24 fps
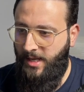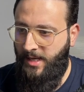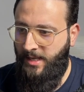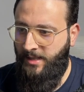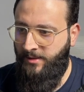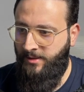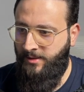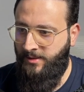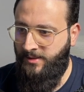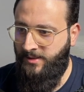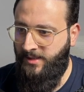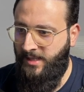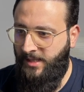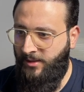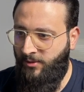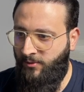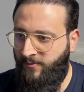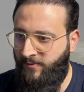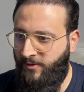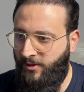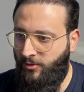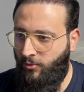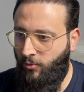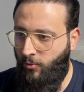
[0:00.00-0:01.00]
And inside
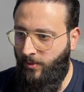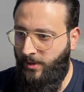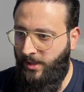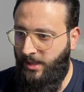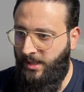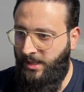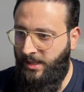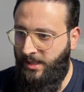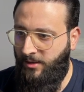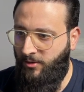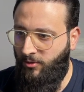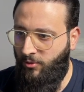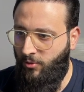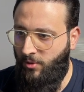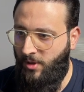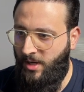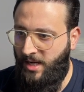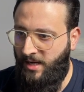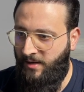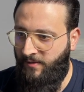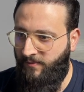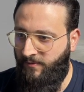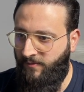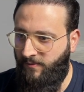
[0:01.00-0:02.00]
of it, we need to
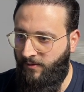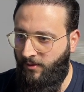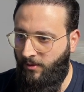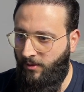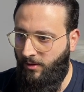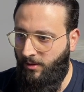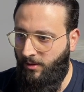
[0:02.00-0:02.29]
have